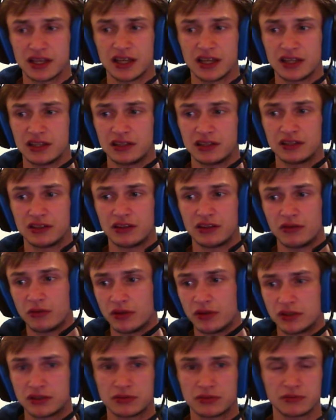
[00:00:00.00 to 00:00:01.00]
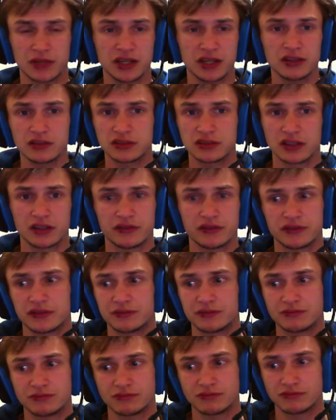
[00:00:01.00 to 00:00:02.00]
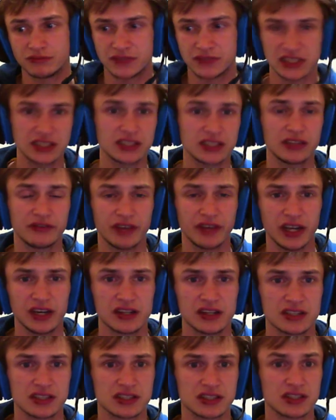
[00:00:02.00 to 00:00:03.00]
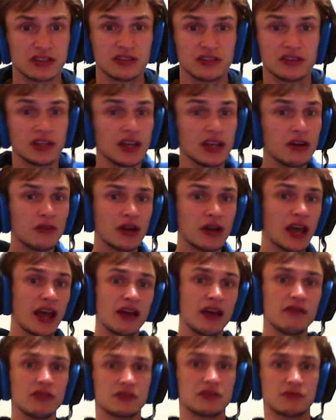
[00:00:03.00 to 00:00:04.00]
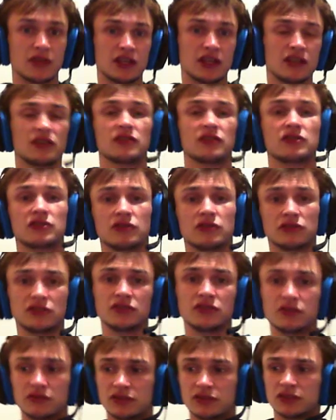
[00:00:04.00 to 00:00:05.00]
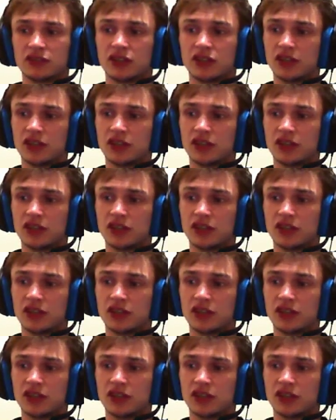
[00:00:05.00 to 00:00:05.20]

And you know what? To Microsoft's disadvantages here, they don't have as many exclusives.